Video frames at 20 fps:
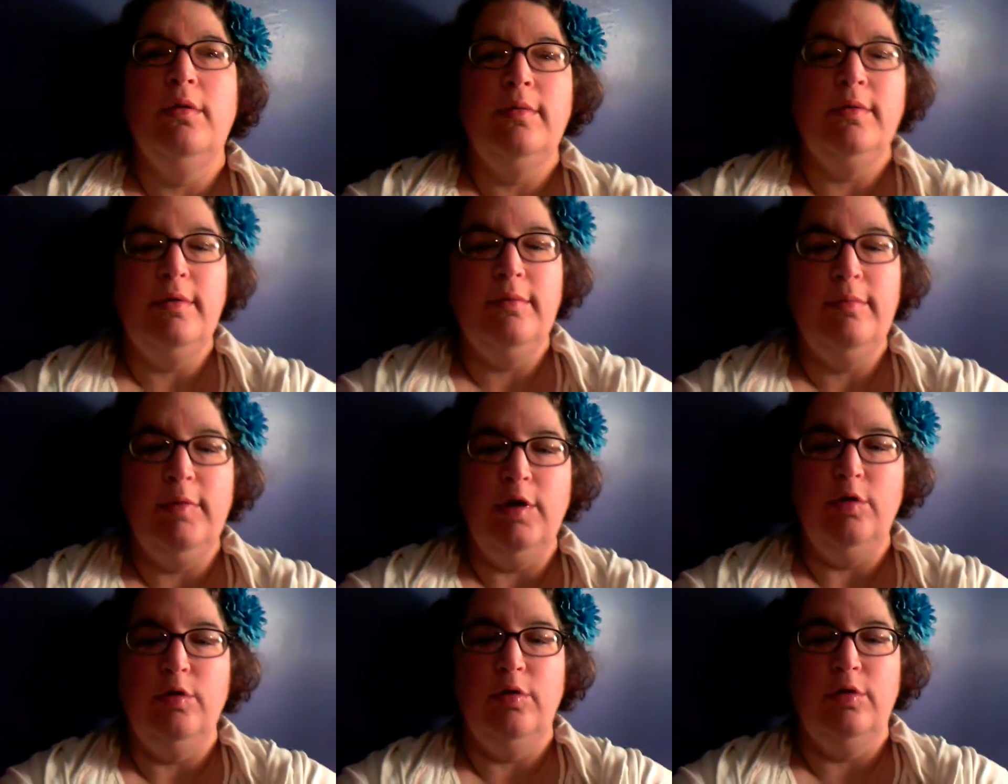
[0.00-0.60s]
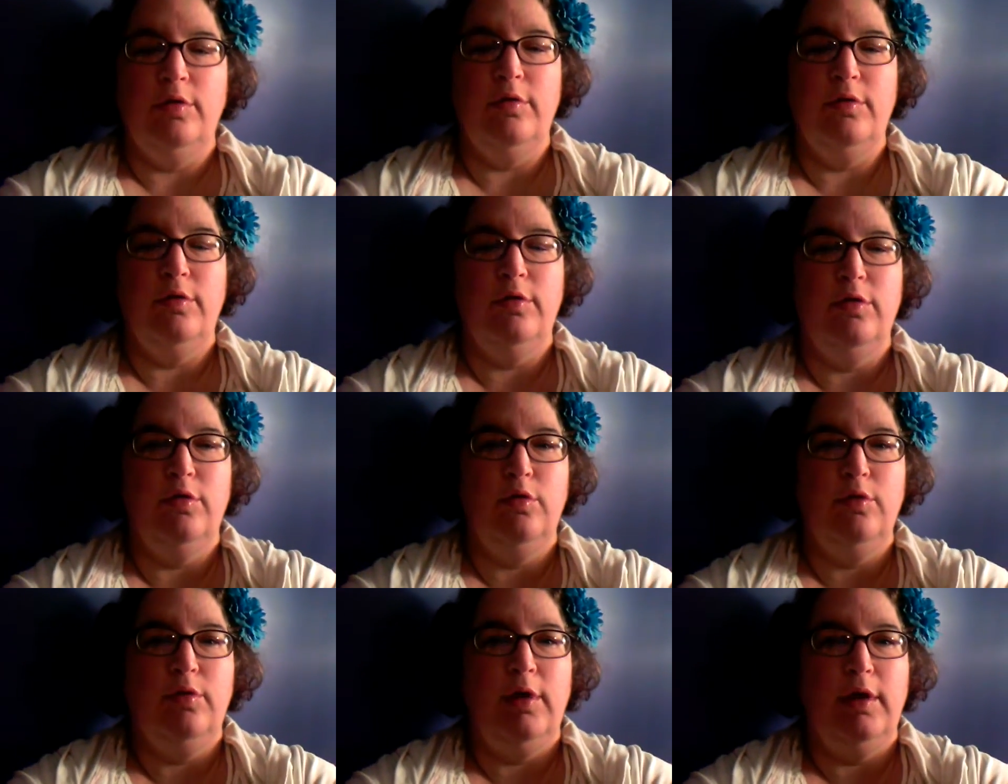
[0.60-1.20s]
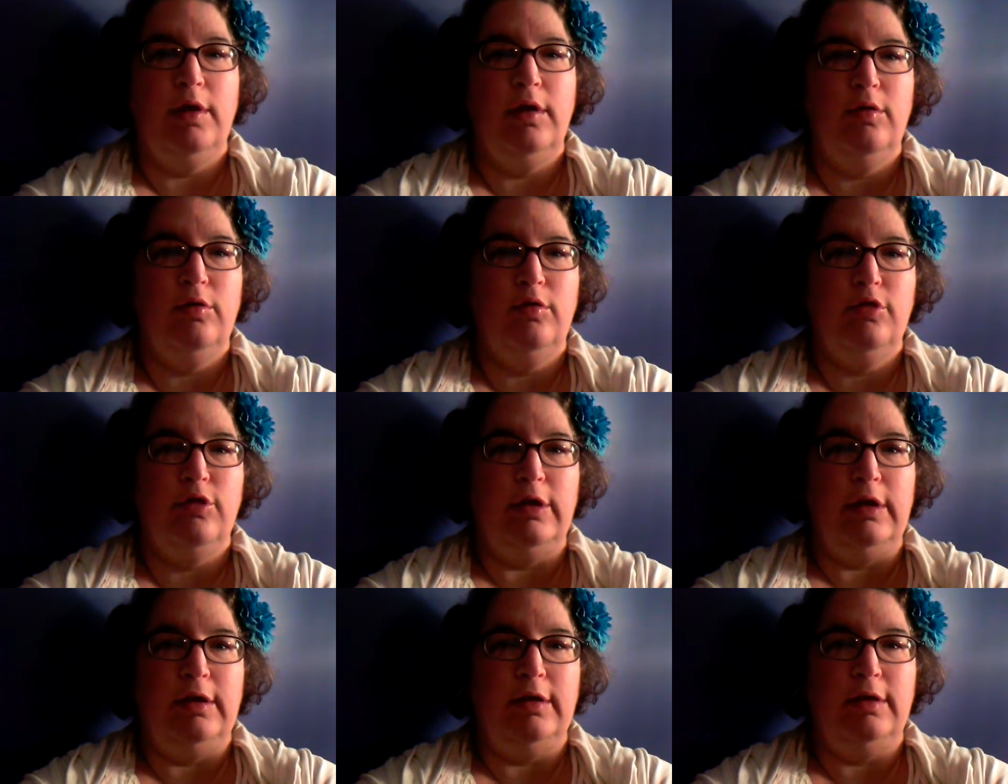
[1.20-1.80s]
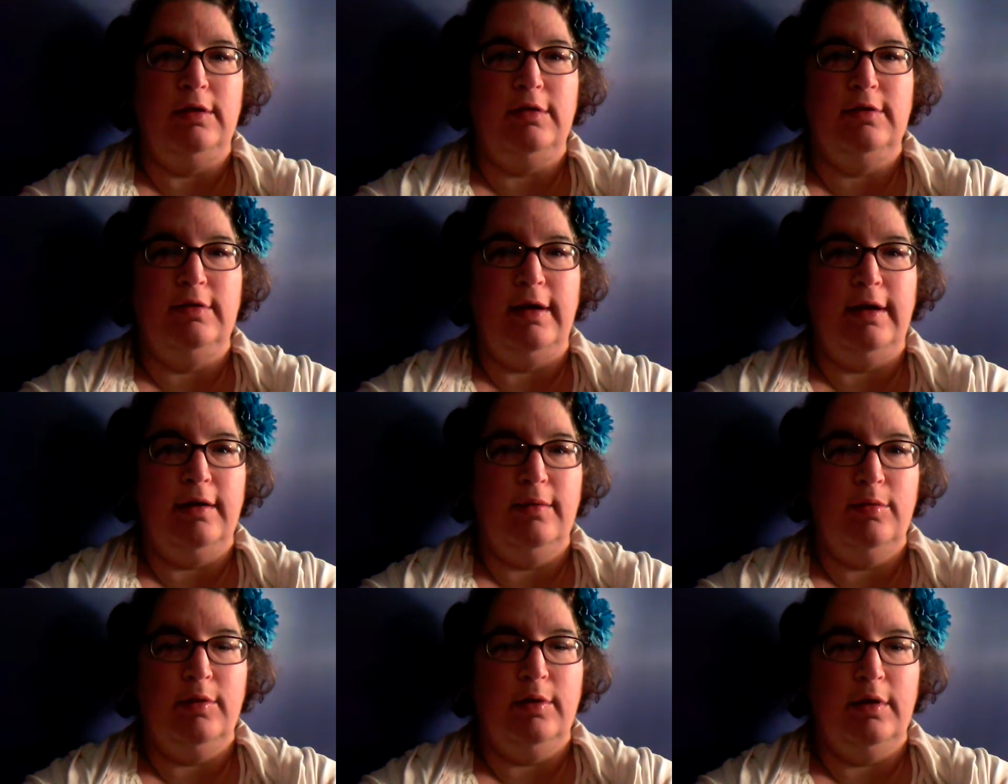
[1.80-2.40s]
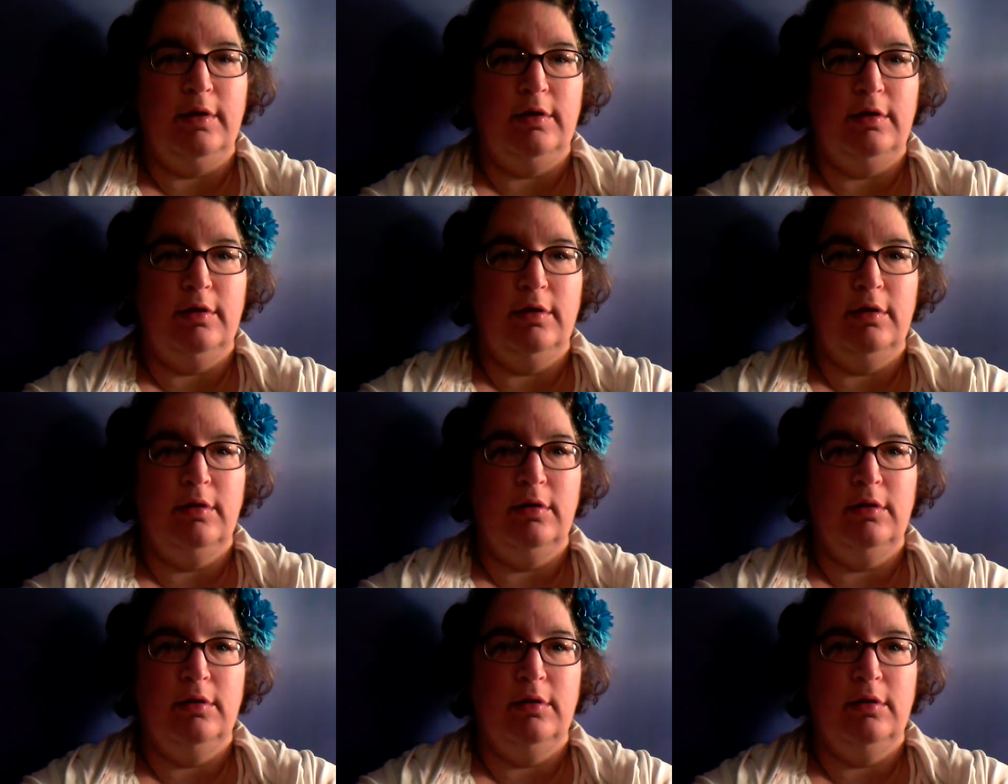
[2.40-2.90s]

Mm, you knew it using the tablet